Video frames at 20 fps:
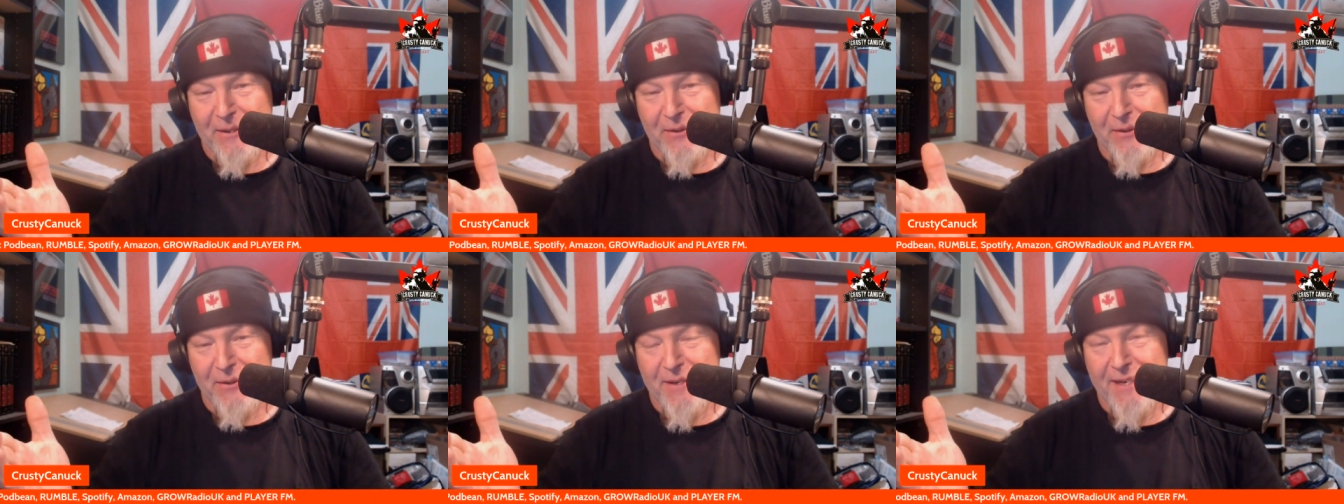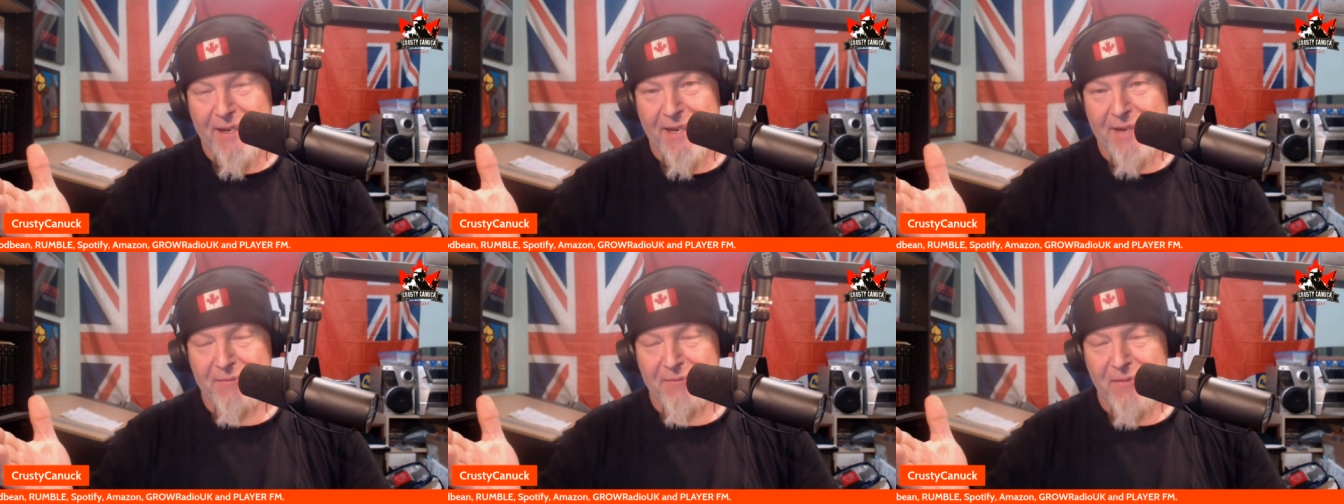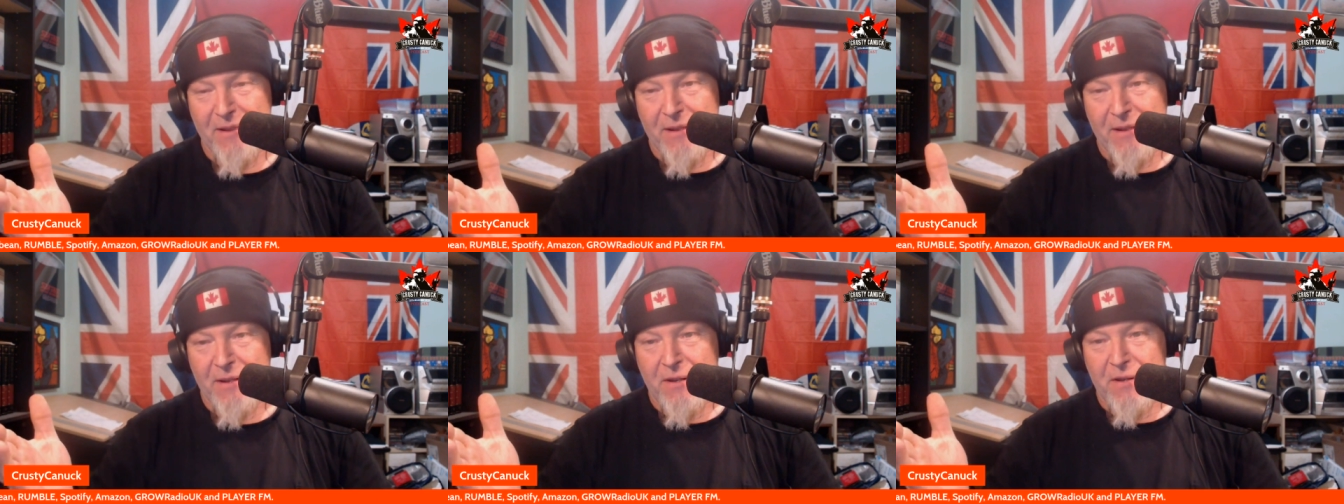Okay.
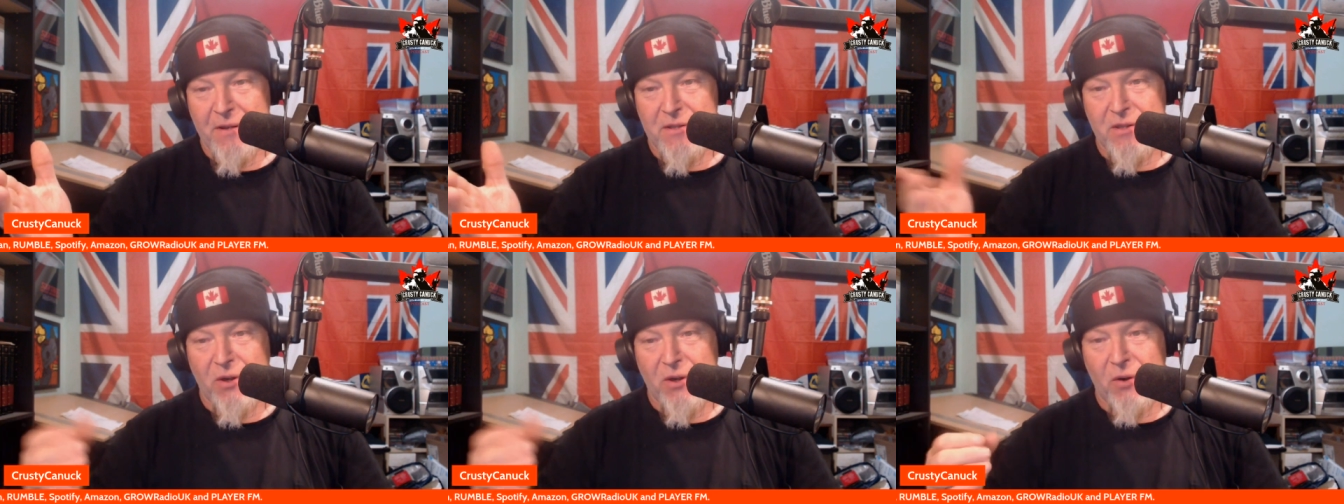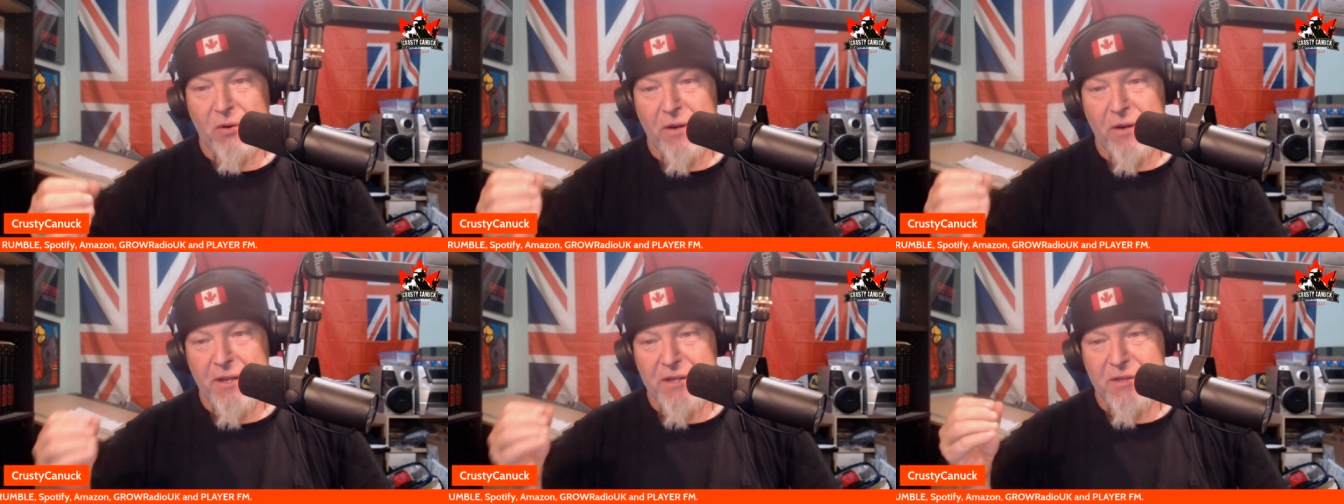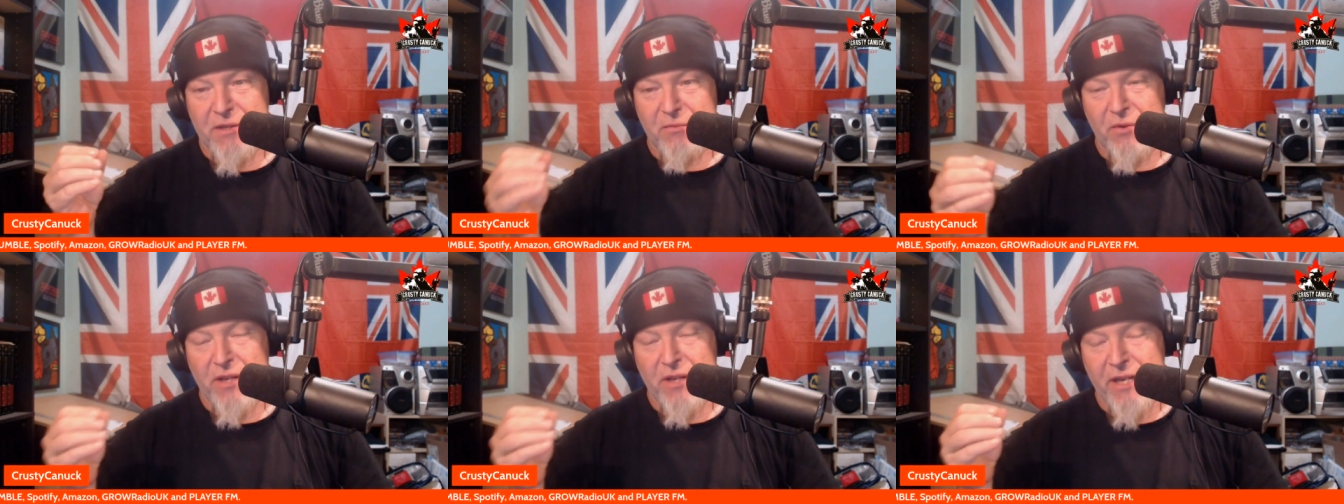So
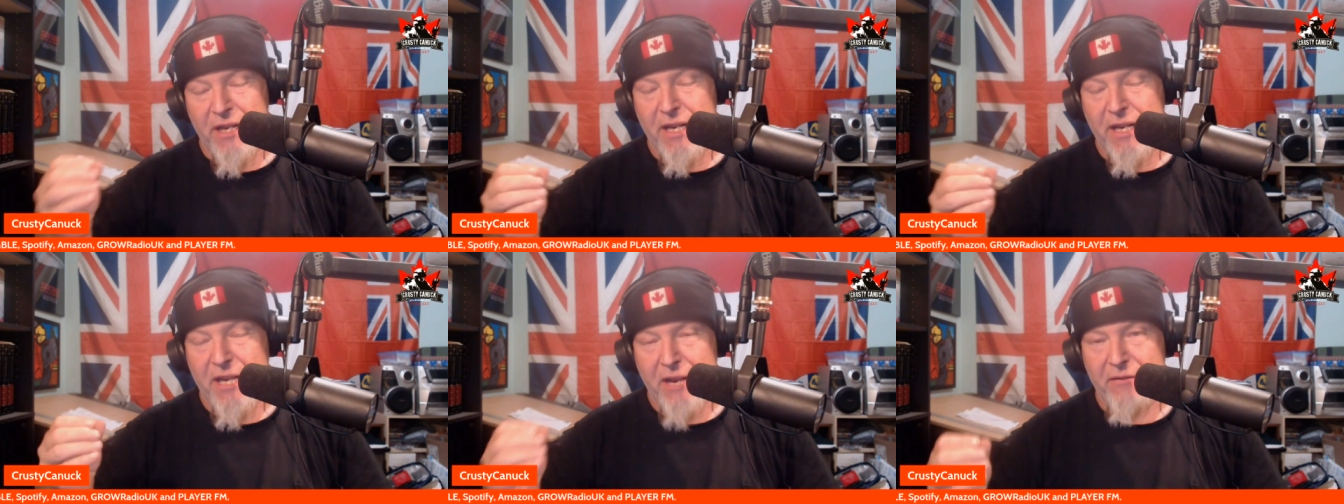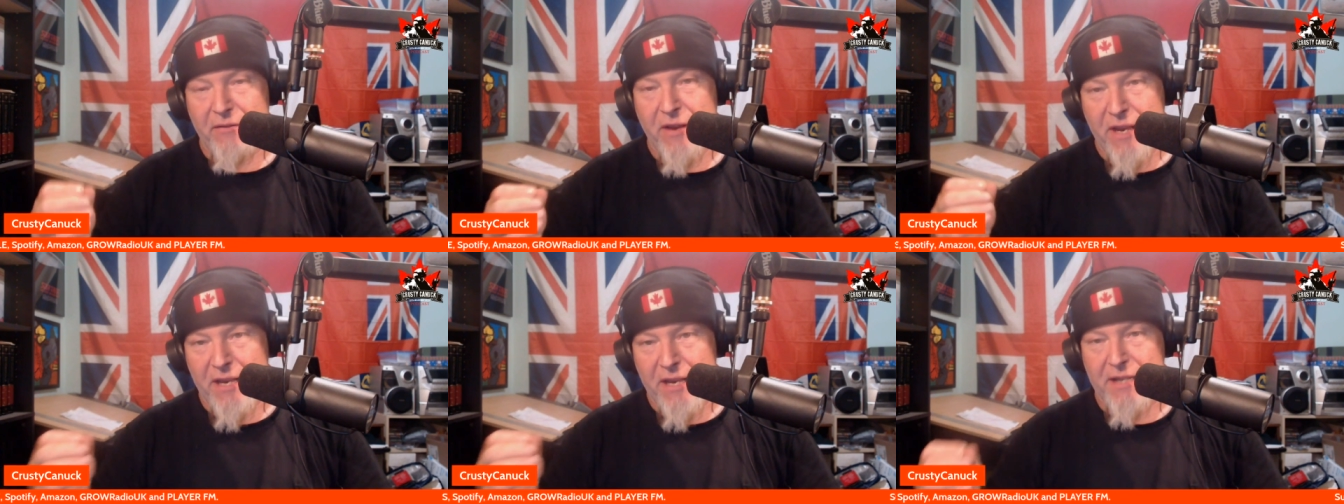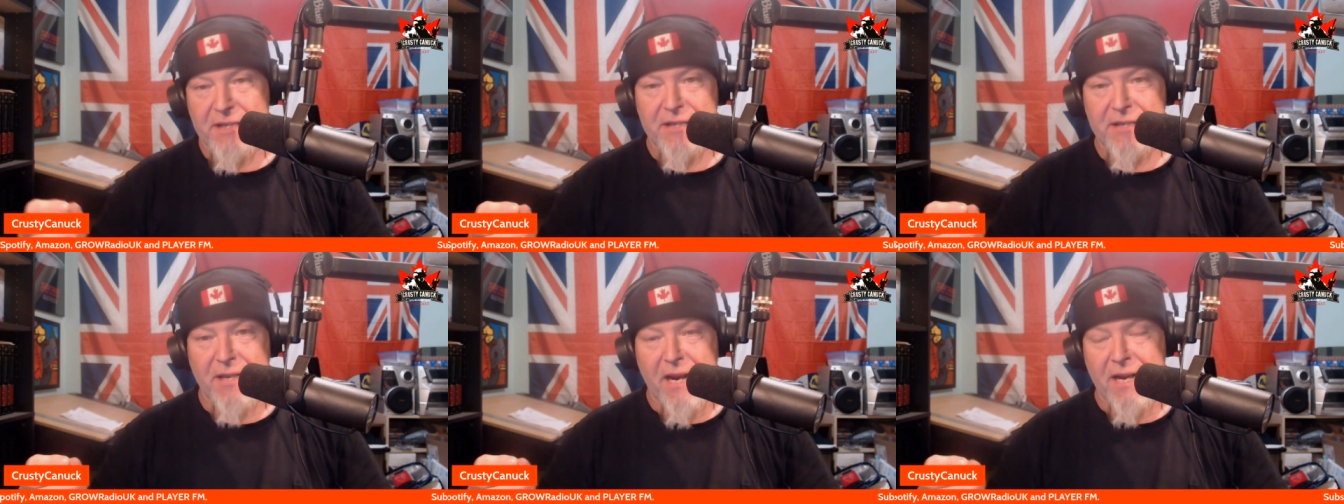it's really going to give you
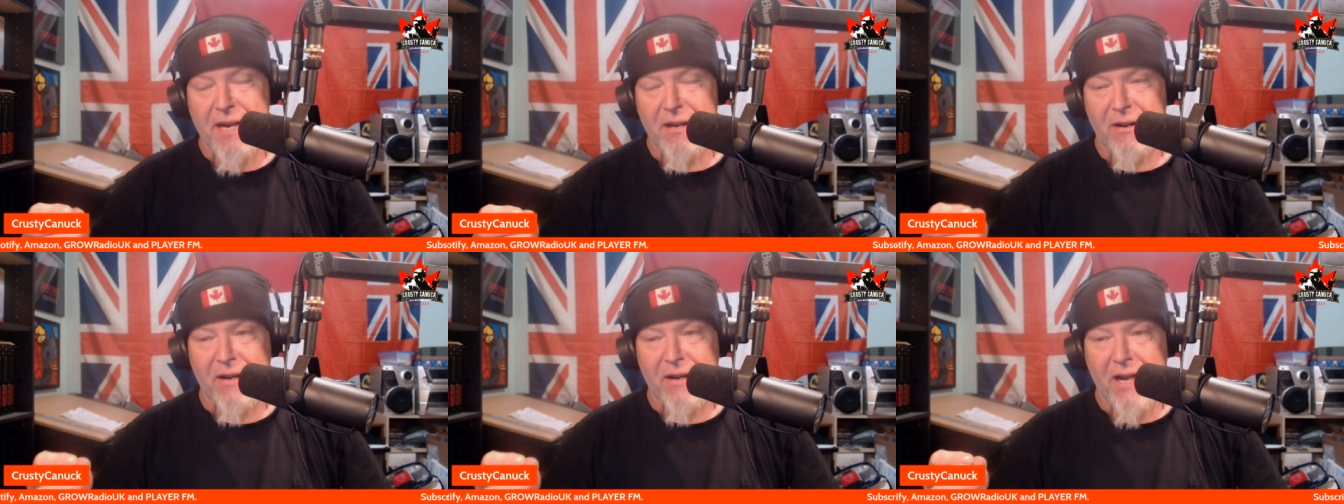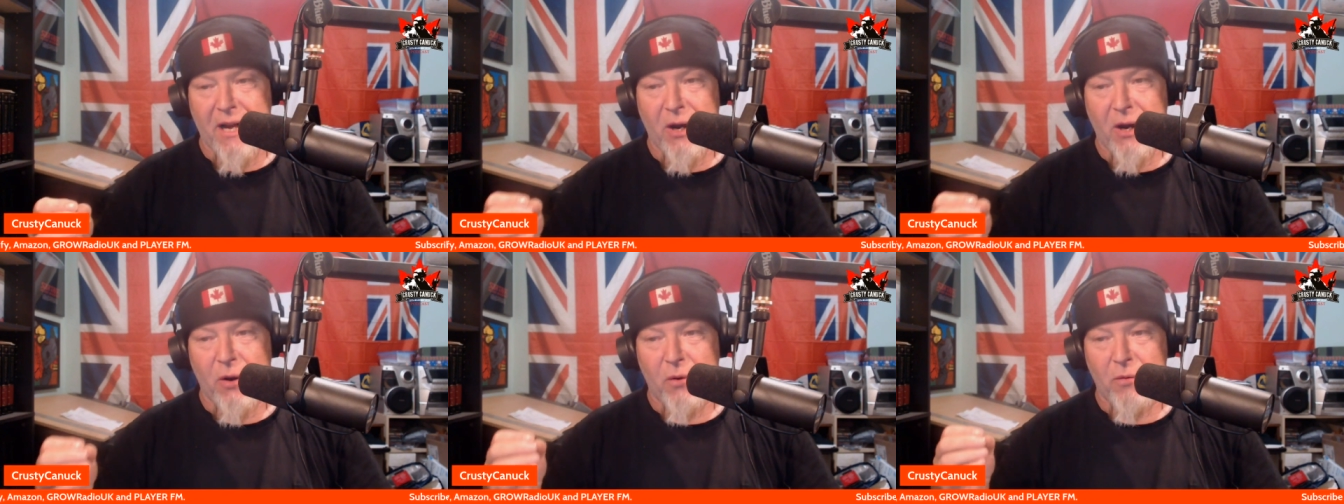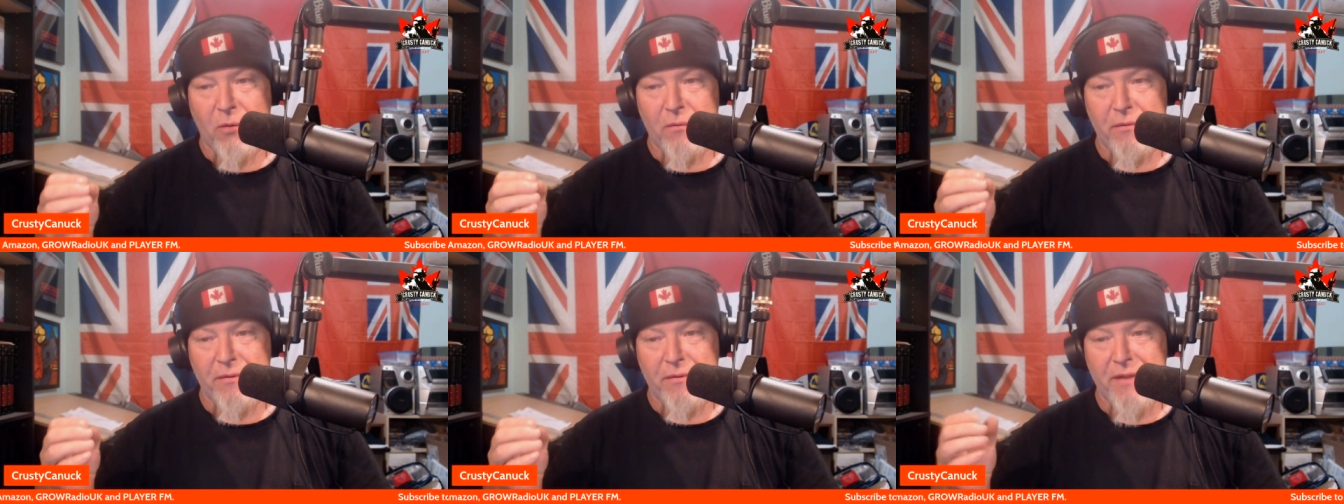insight on how